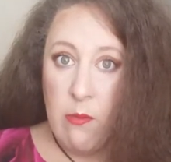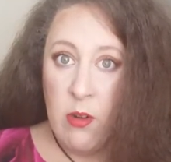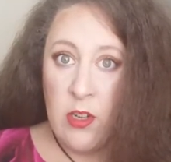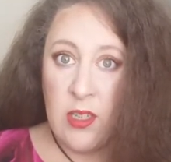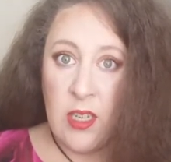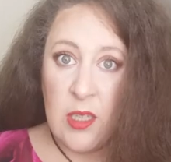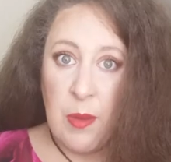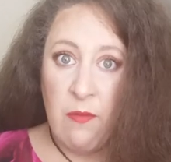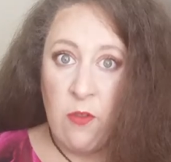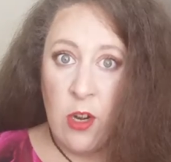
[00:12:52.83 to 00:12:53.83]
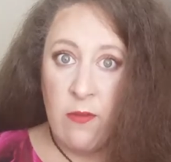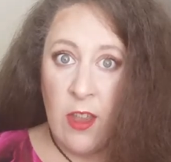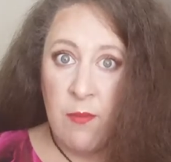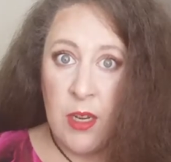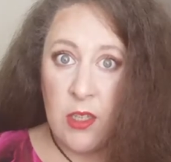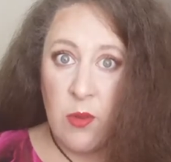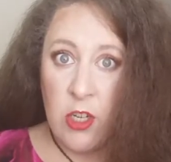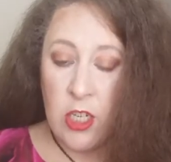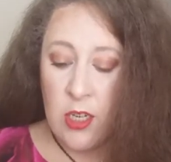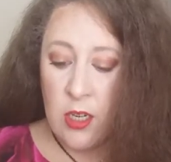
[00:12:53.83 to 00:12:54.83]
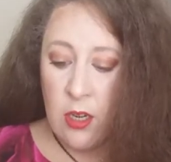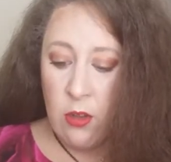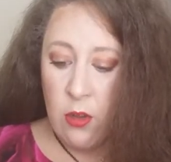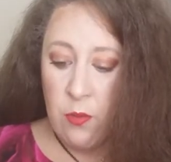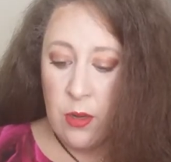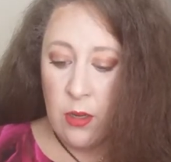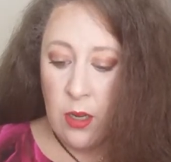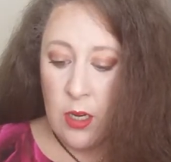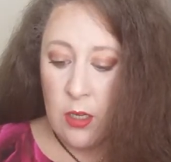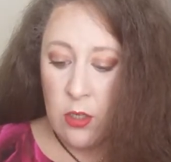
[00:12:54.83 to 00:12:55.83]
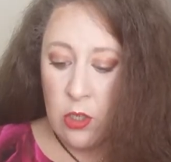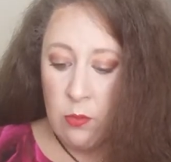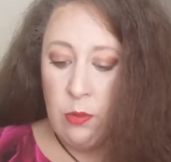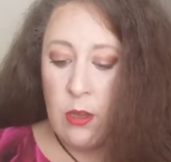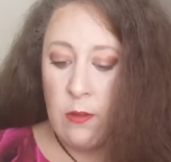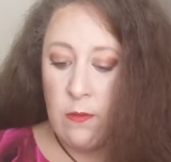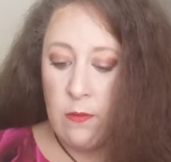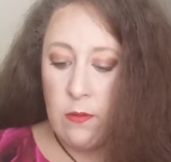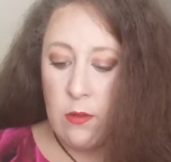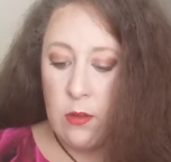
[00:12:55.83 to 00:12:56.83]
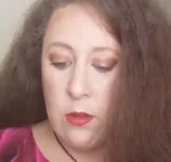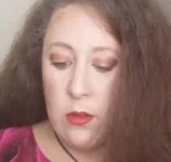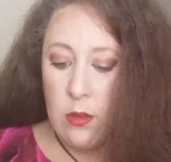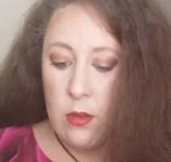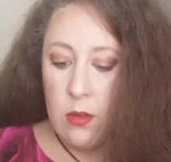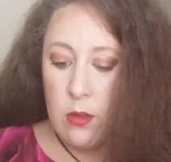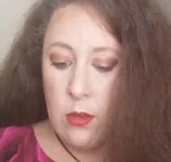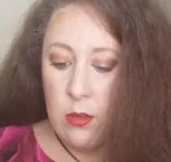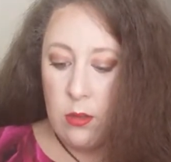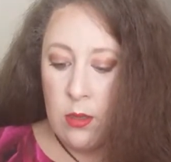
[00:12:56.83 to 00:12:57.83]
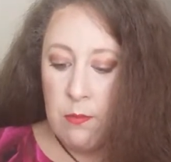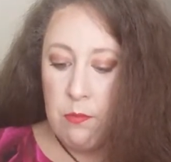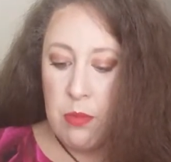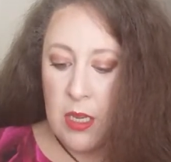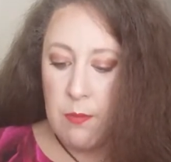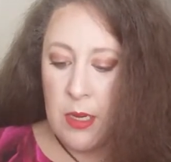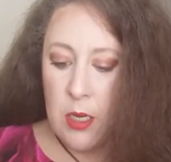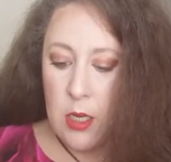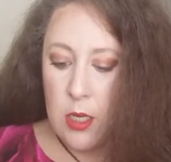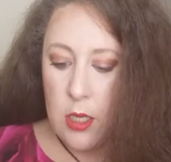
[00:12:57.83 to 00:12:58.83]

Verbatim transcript: We're just going to spend forty-five minutes watching Danielle open a tube of lip pigment.